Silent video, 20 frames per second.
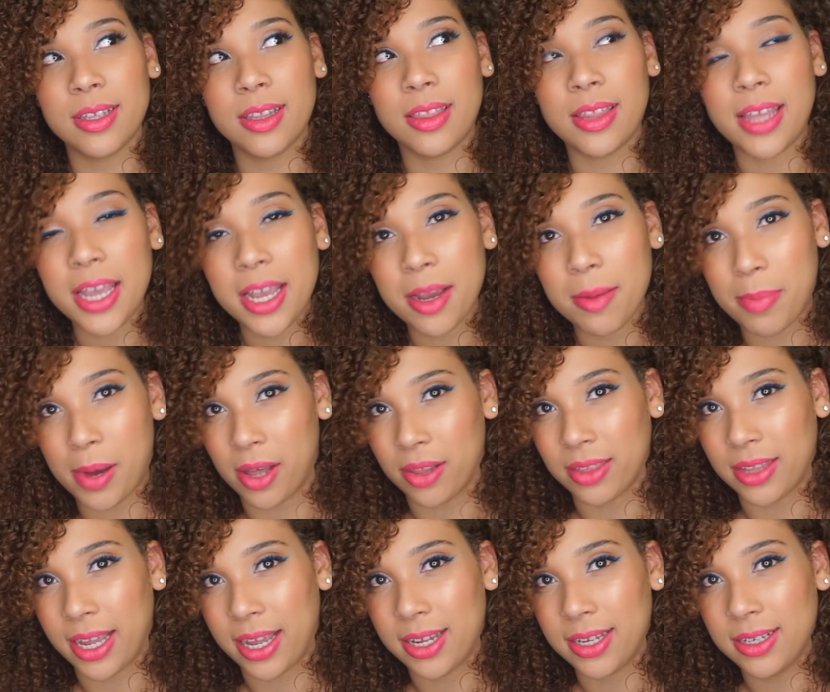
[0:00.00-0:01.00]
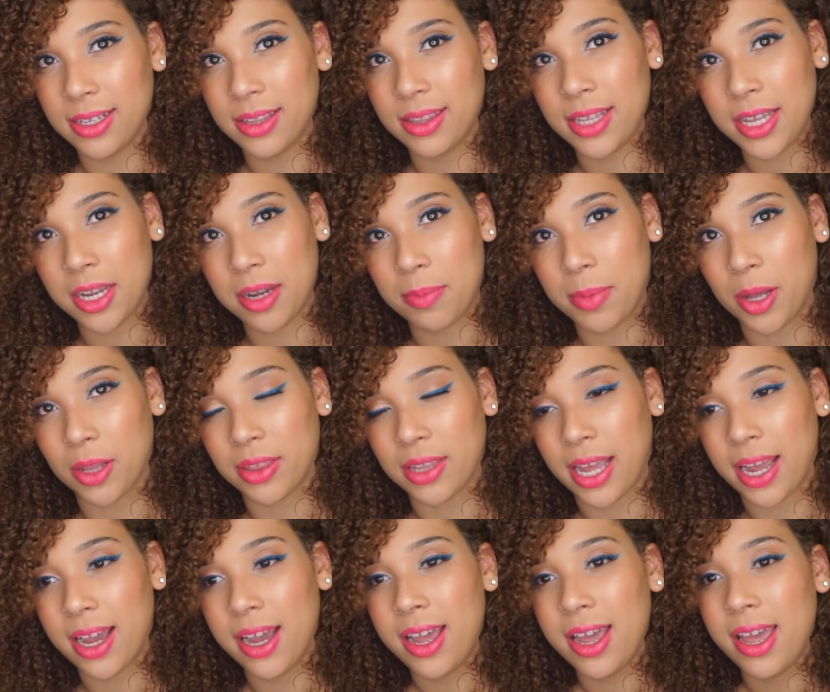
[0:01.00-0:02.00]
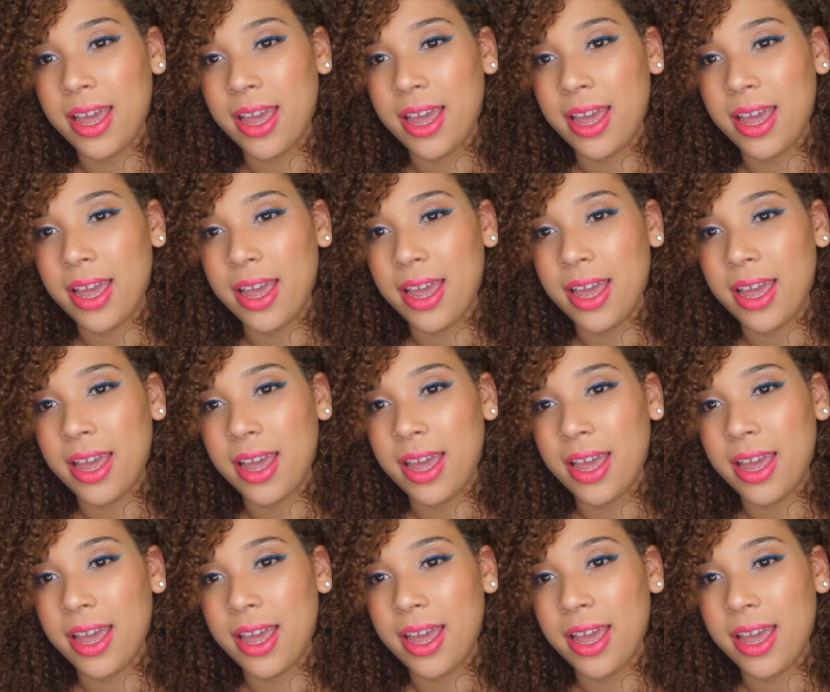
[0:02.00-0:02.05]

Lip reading: Think about that. Think about that.